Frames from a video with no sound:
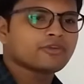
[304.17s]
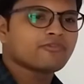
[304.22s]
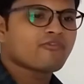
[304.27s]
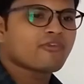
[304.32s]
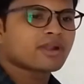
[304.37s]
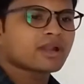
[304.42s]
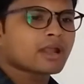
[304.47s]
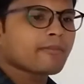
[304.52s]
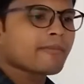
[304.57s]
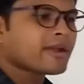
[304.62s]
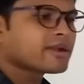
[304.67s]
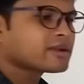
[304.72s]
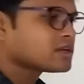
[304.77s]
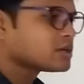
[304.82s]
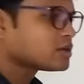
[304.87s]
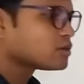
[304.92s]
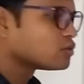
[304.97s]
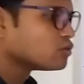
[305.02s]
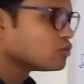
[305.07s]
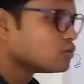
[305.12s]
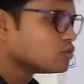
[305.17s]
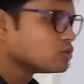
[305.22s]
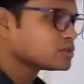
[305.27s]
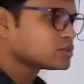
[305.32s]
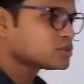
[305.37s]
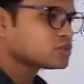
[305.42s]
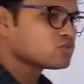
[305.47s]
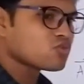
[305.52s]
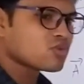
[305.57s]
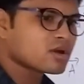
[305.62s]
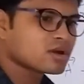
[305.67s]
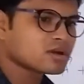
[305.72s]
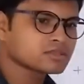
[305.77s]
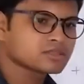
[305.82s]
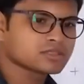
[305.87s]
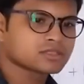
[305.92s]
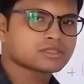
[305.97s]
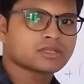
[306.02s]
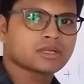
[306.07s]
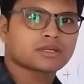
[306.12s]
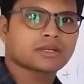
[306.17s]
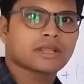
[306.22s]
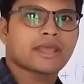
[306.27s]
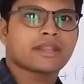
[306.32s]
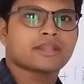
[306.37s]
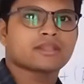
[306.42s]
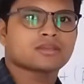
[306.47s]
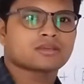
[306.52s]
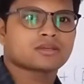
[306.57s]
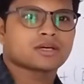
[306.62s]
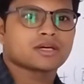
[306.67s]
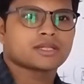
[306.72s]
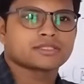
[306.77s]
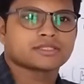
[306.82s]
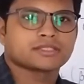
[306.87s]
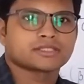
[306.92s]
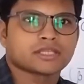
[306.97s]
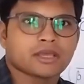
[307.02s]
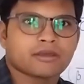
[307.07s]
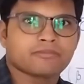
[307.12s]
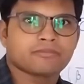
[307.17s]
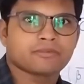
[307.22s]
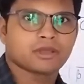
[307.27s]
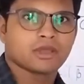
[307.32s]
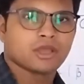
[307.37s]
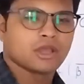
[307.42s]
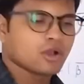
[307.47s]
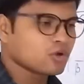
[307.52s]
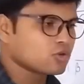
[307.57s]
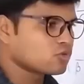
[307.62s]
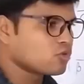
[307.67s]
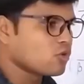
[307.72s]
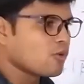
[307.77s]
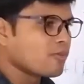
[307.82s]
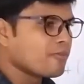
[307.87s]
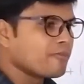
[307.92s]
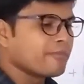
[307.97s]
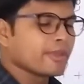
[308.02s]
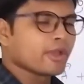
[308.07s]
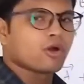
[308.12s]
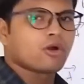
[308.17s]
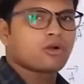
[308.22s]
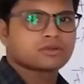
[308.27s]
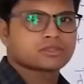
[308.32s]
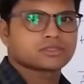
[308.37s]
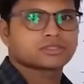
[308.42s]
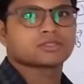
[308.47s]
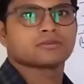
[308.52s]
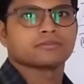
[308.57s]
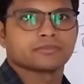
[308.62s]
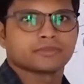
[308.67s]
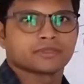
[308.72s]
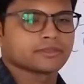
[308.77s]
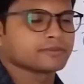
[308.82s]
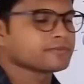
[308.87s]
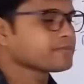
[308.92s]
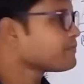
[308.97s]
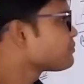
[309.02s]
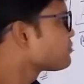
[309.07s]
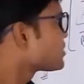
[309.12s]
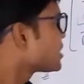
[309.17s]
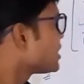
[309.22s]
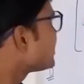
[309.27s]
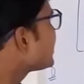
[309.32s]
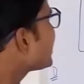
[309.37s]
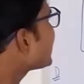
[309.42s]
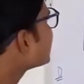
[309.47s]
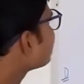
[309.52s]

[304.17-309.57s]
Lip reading: fundamental rules to construct any concept, go beyond something. That's